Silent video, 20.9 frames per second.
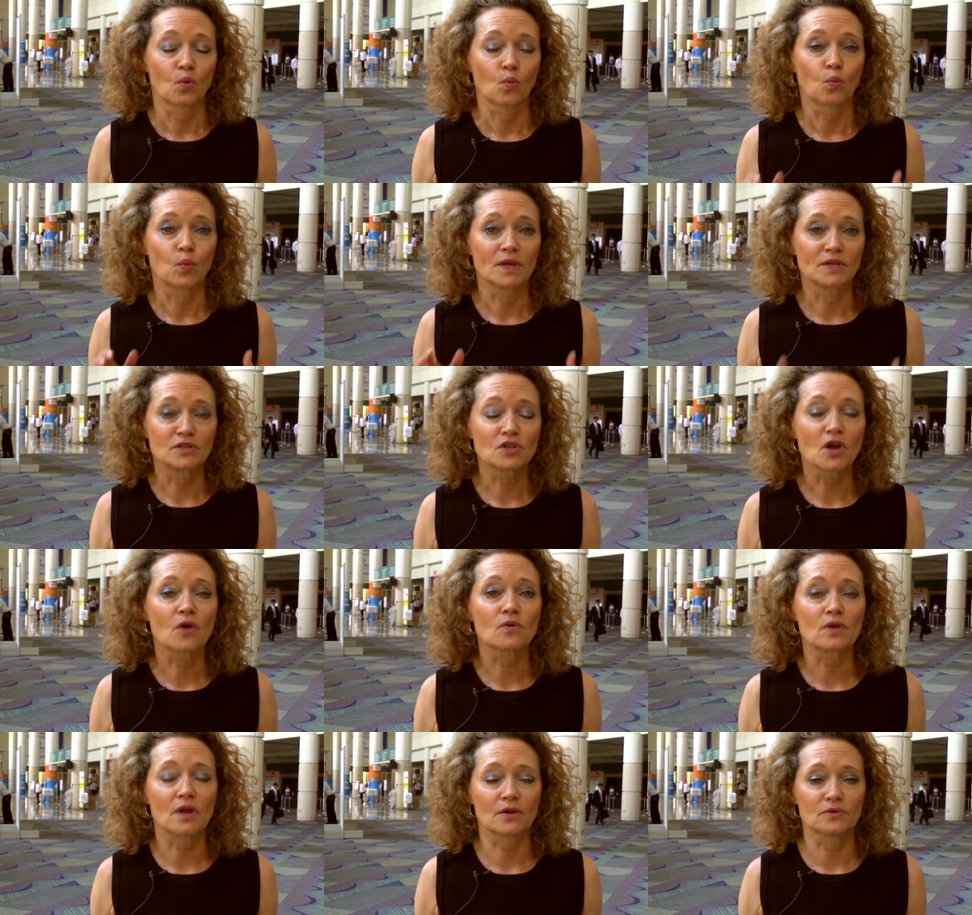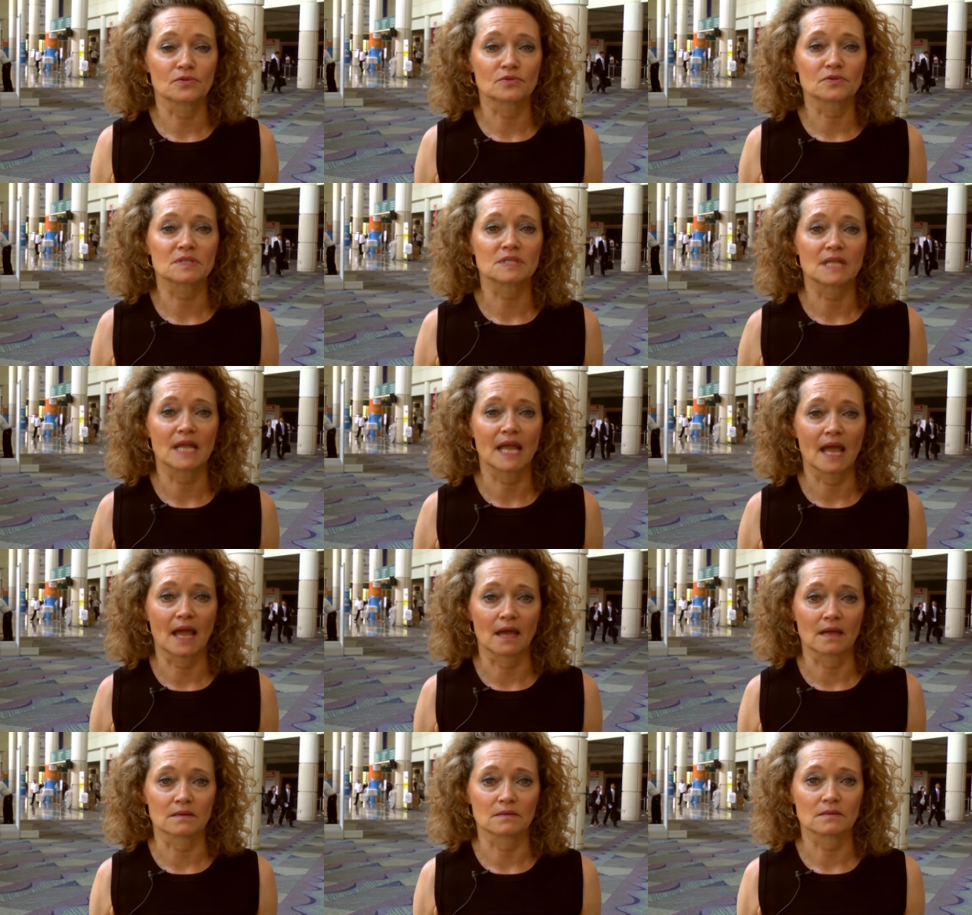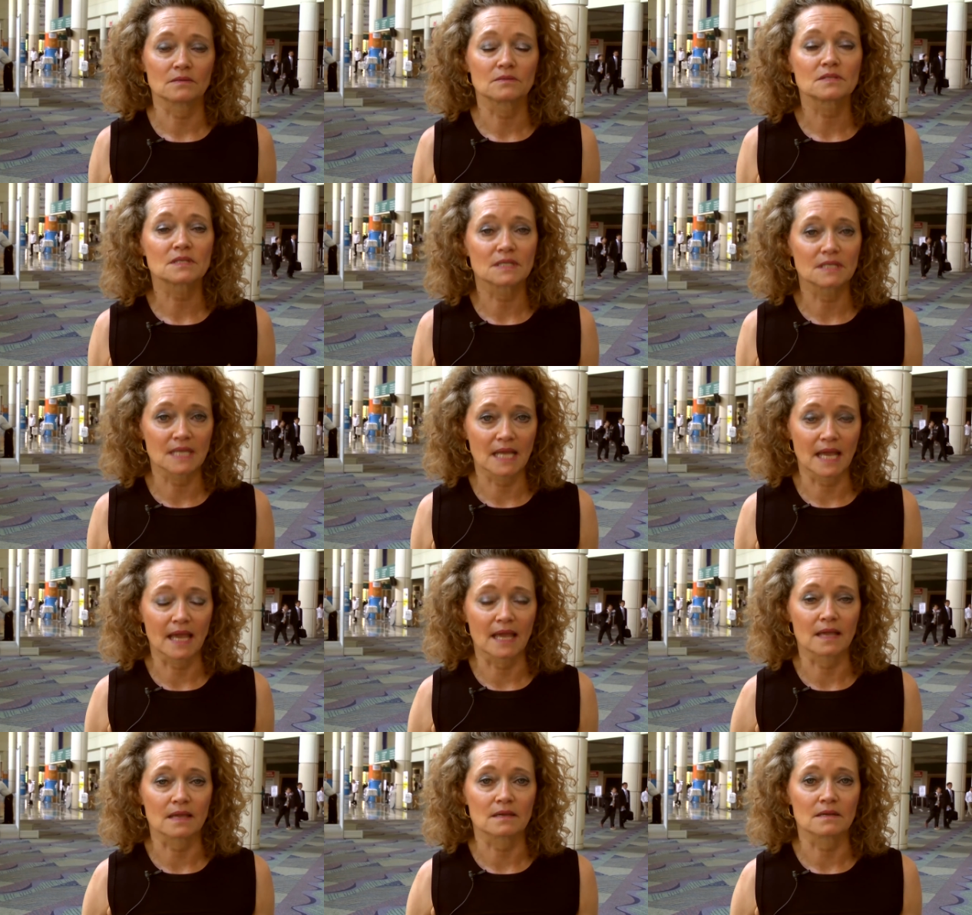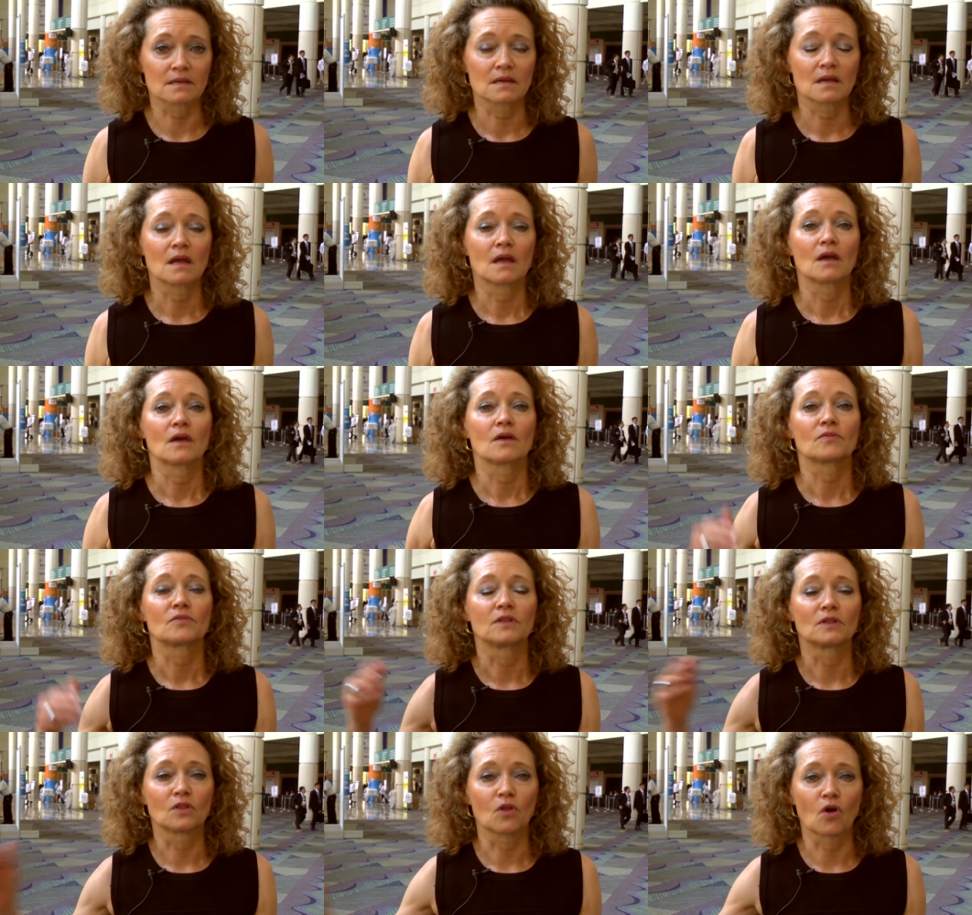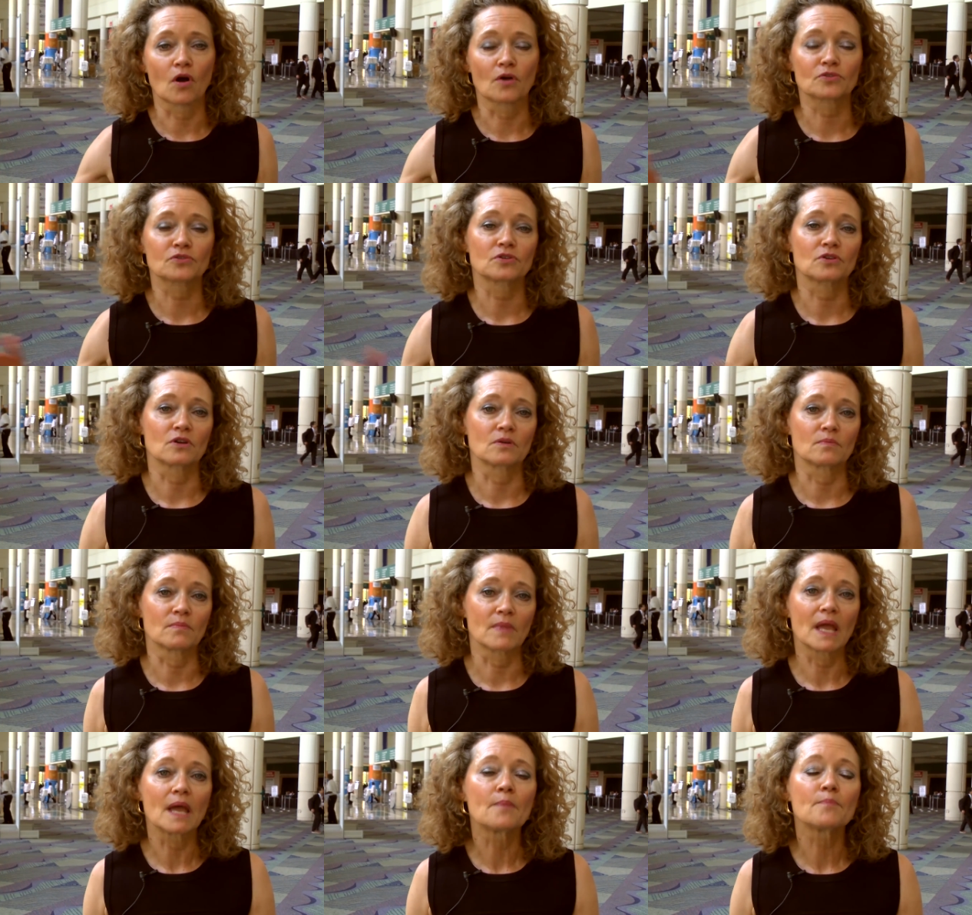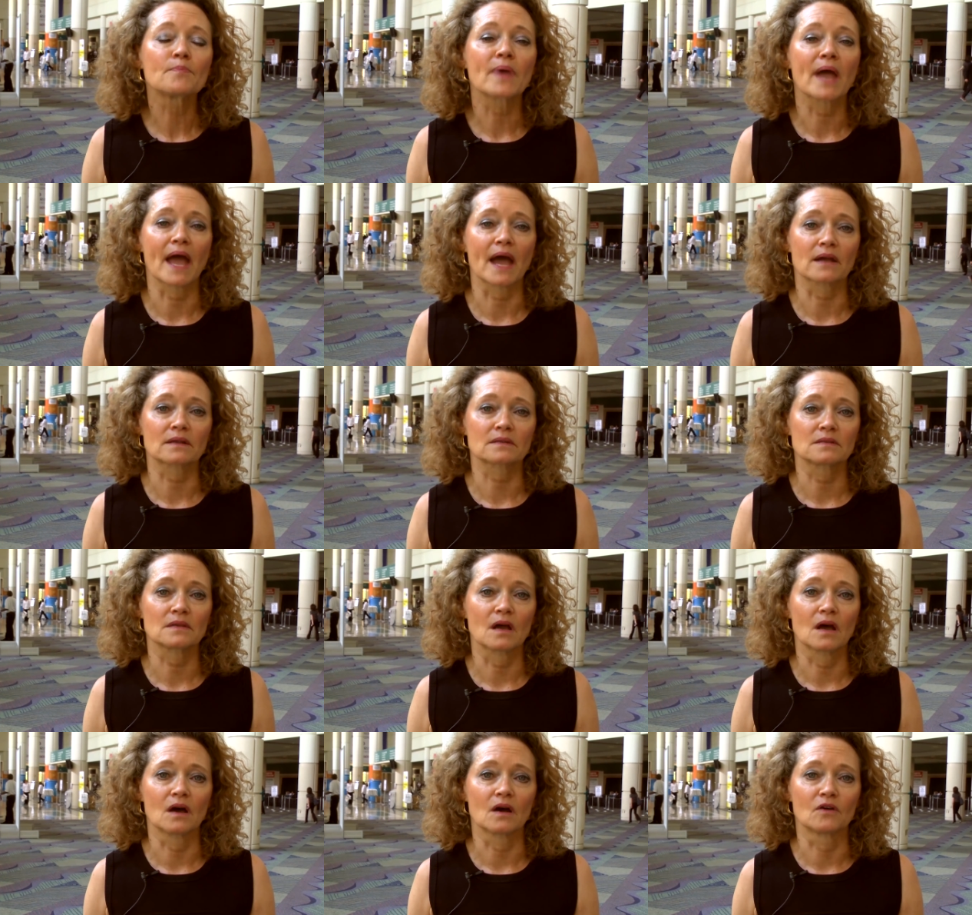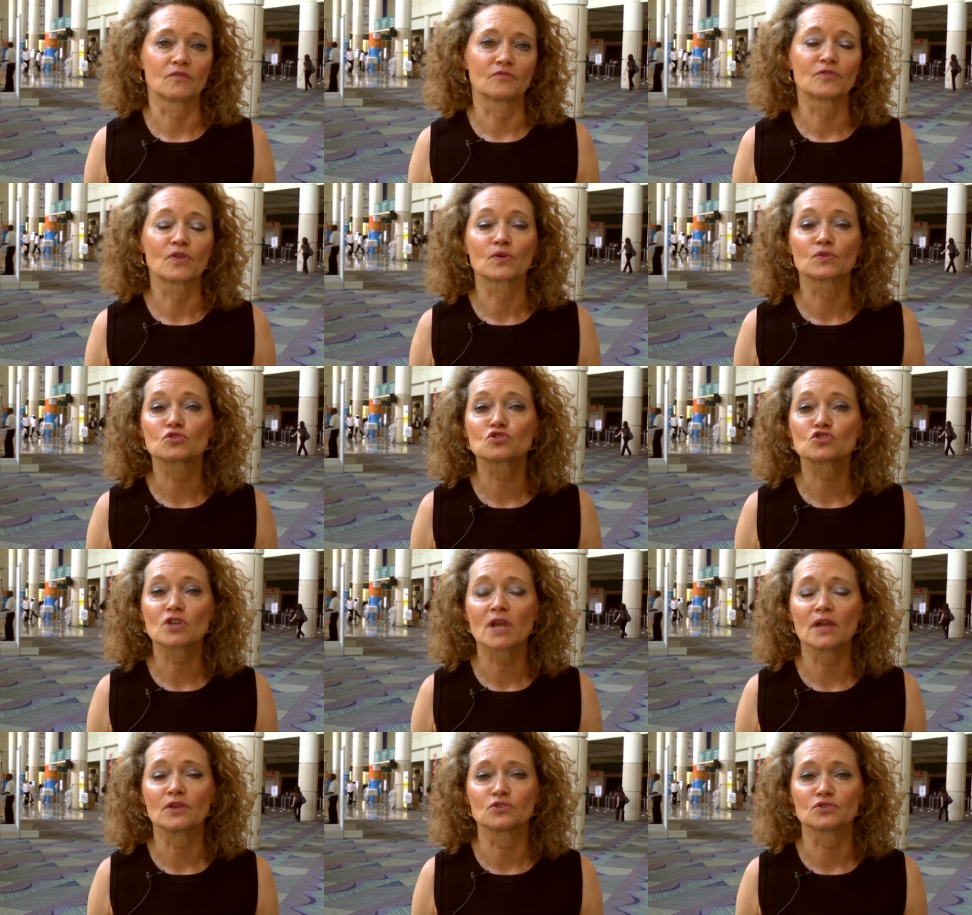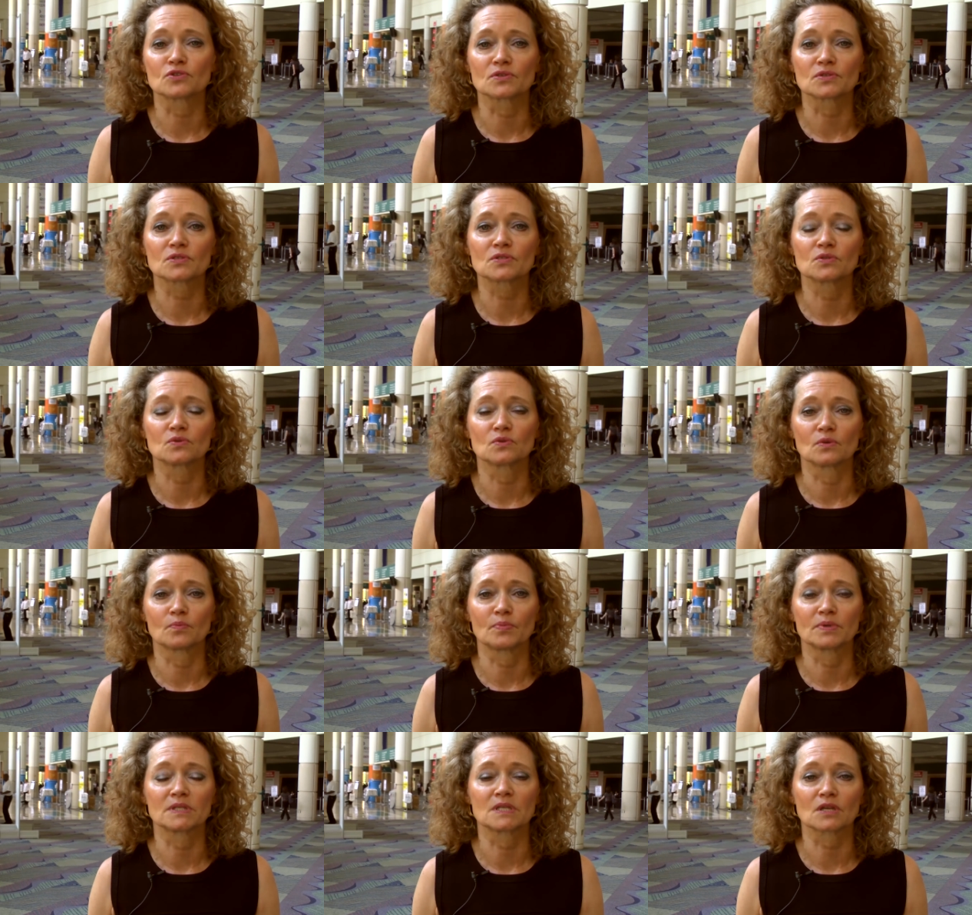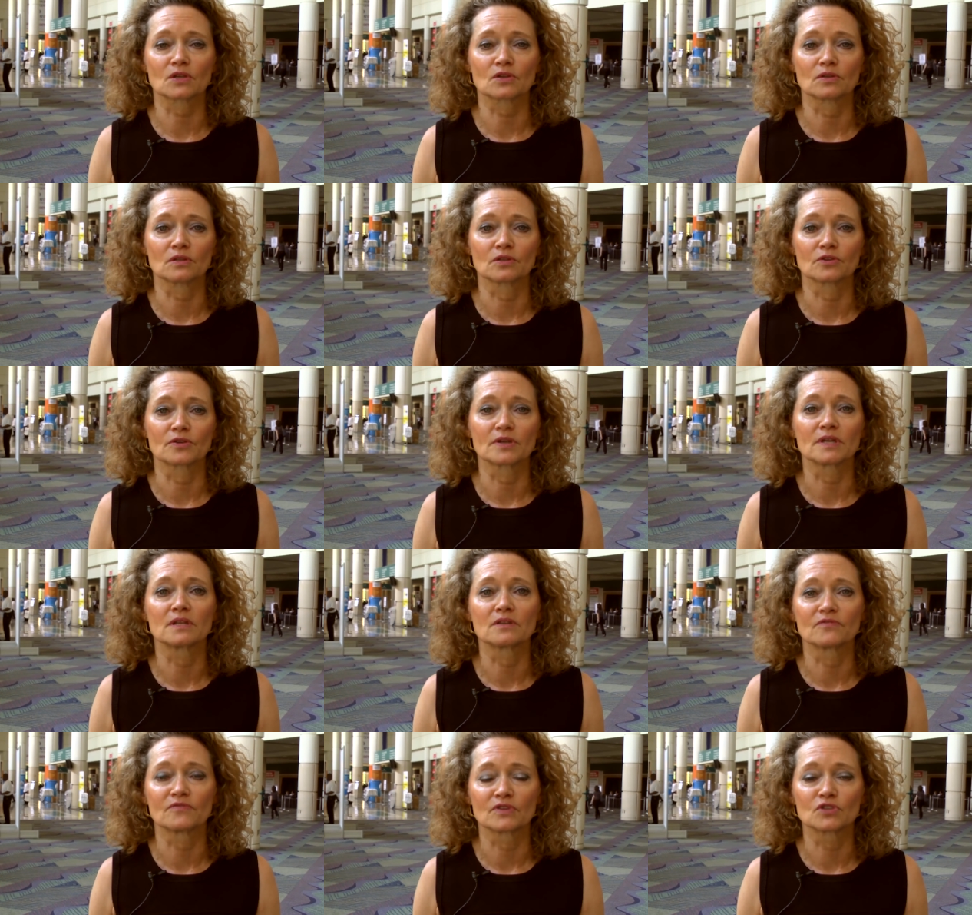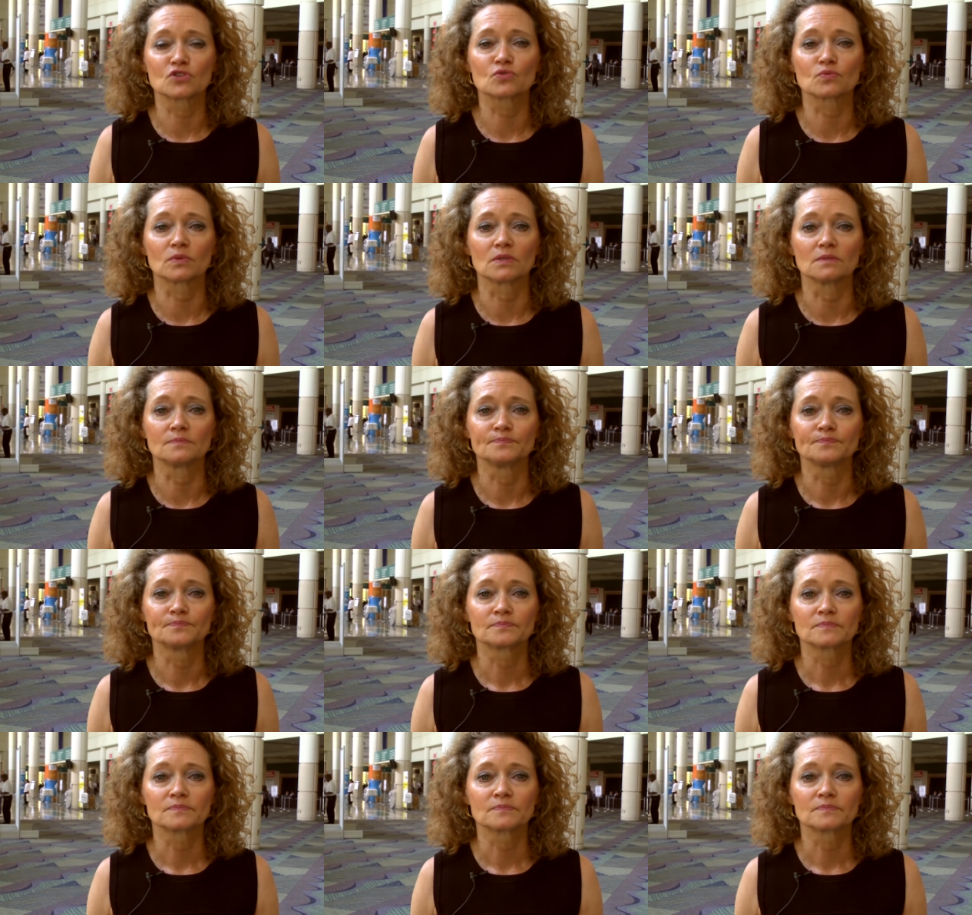We don't understand today the long-term impact of those changes to a particular individual.